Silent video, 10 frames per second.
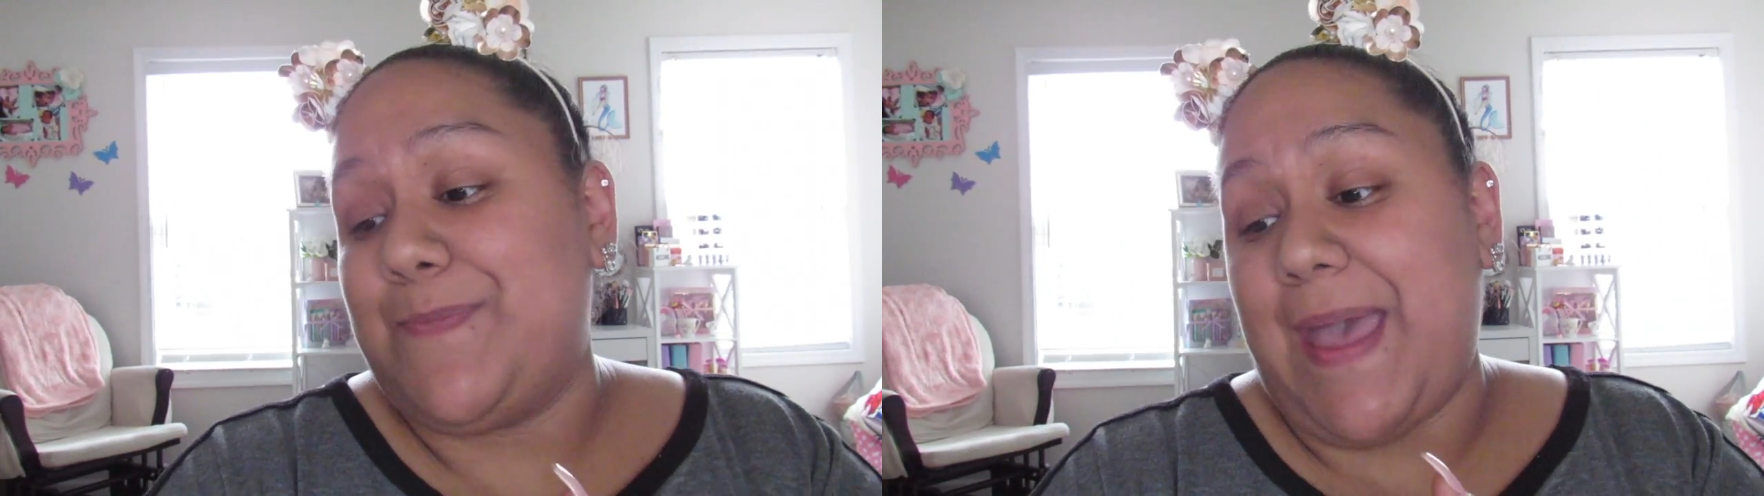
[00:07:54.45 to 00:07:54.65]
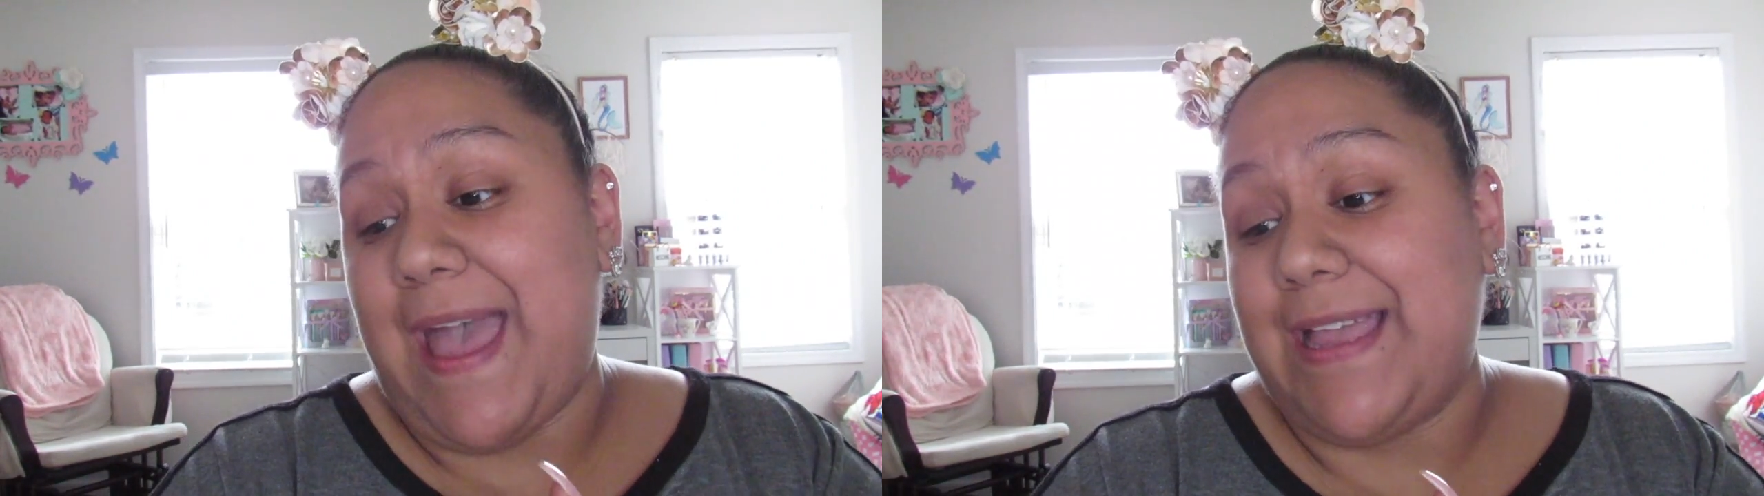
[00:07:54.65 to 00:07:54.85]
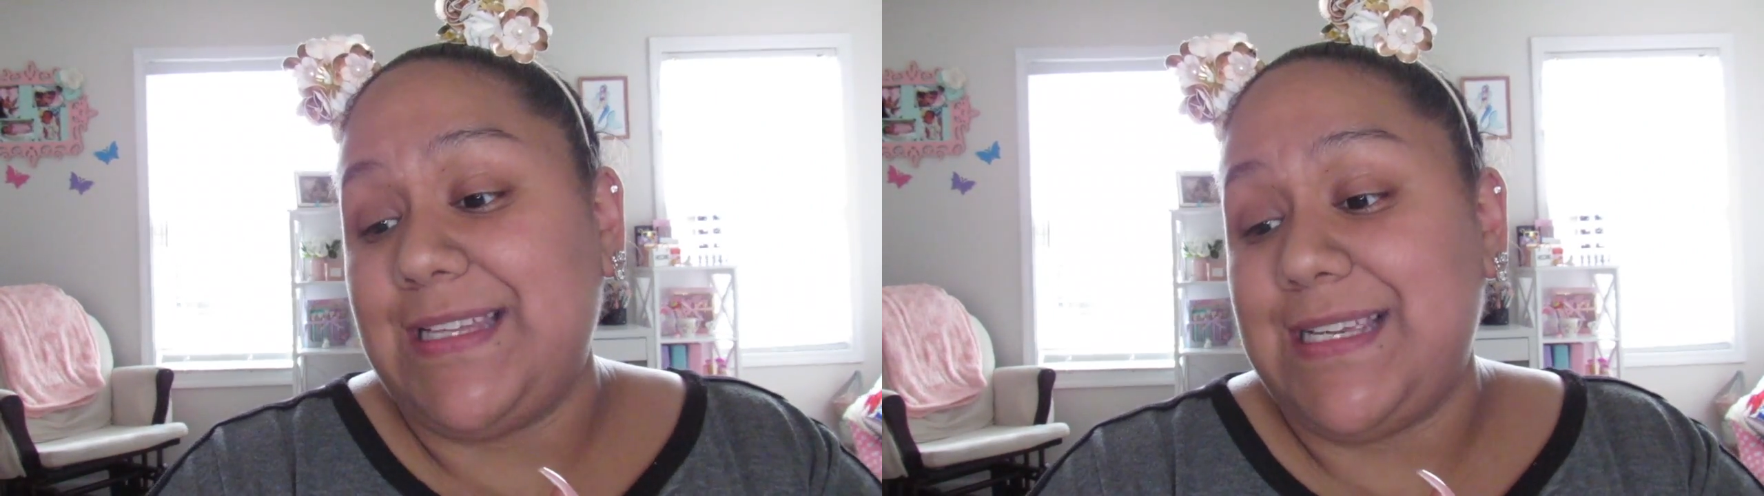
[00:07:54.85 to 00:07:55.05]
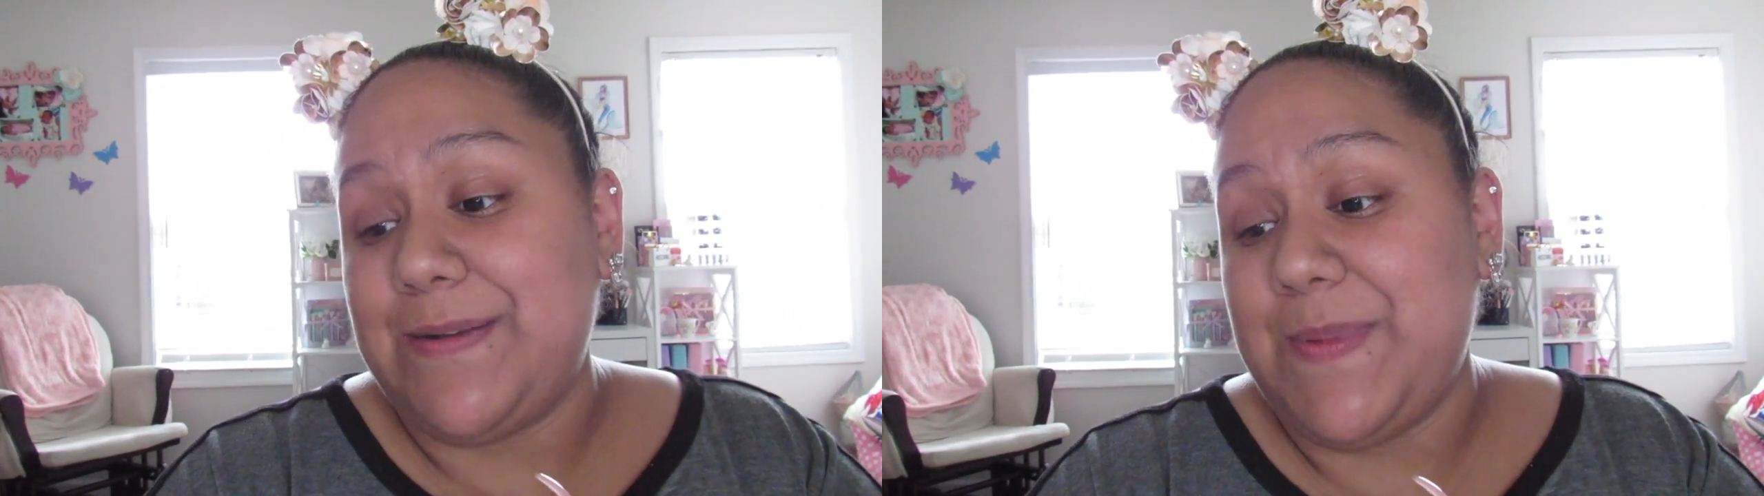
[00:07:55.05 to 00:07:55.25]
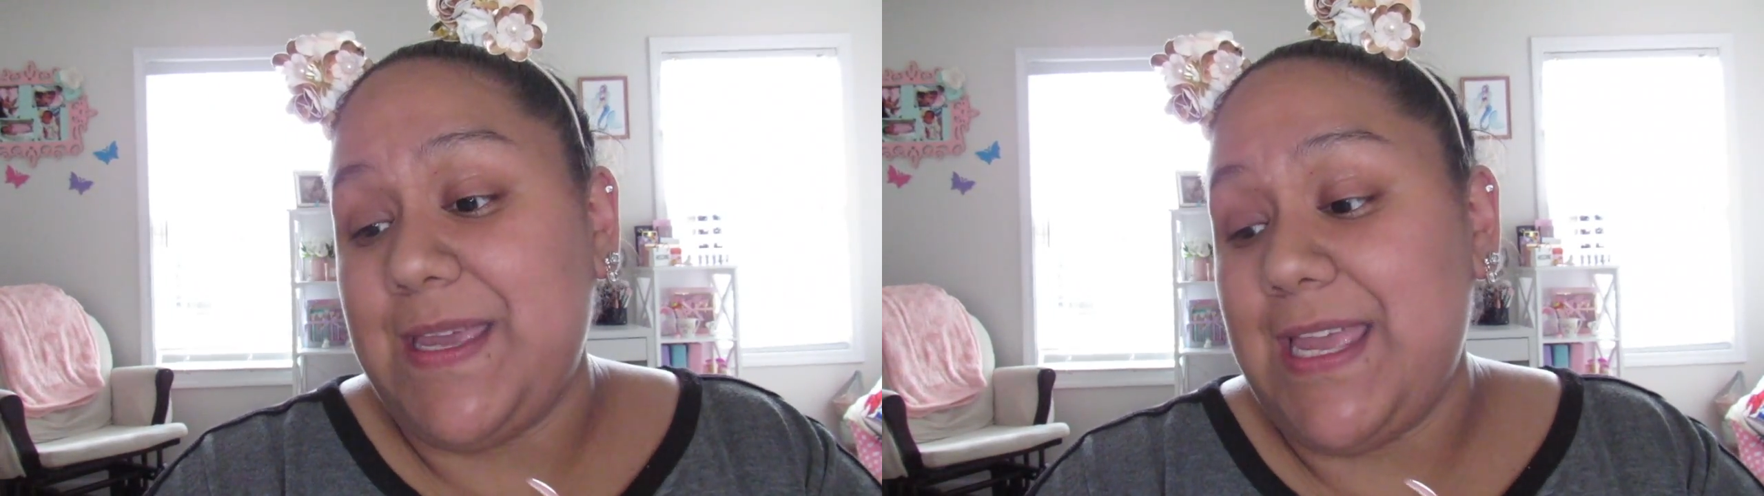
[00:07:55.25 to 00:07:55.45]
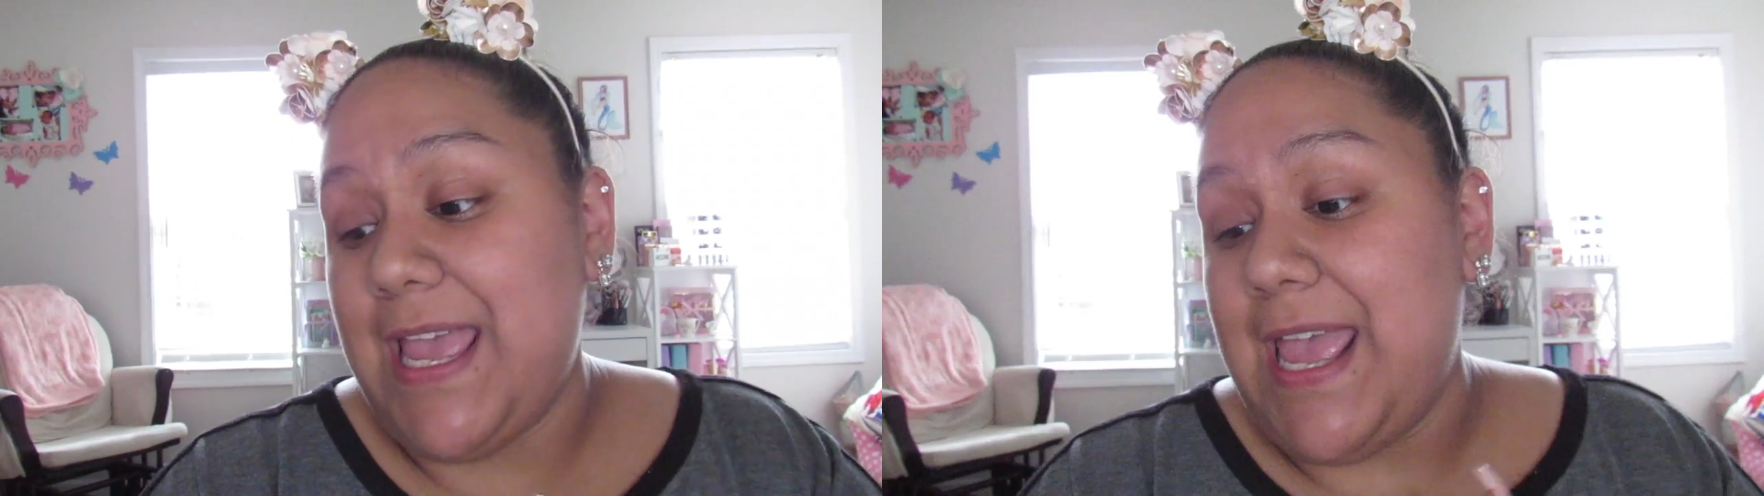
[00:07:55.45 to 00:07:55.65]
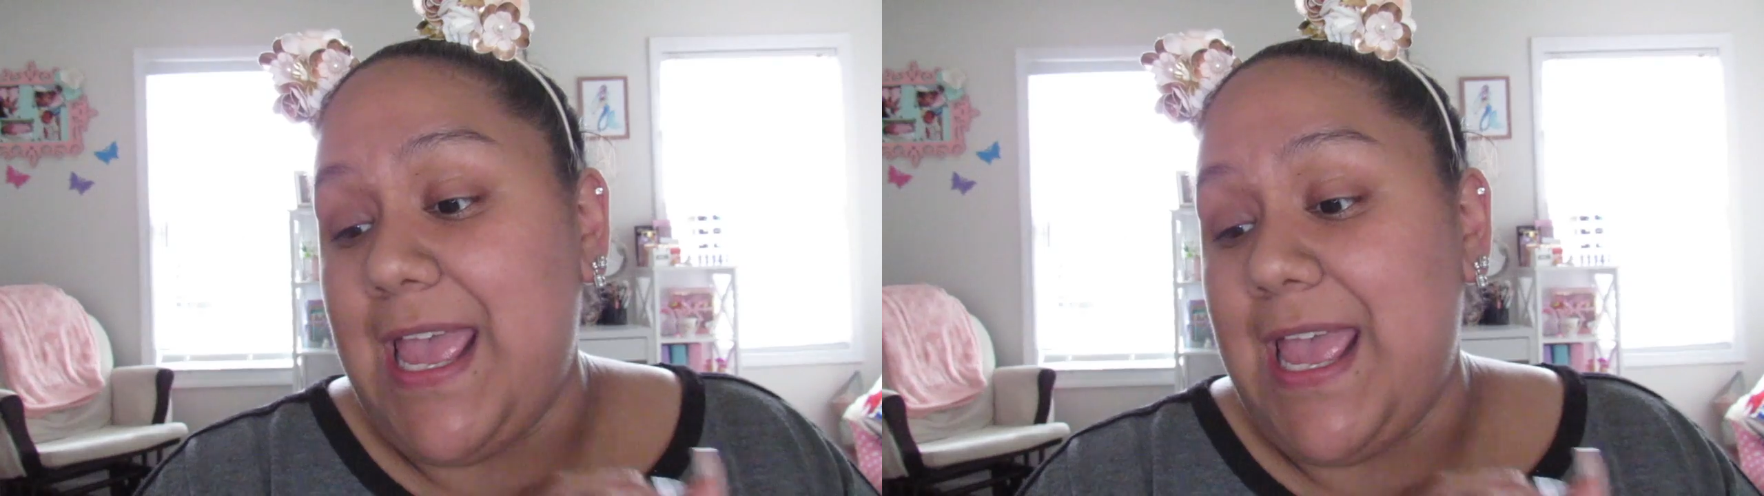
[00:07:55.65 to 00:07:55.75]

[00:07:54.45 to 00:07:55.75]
bag is going to be.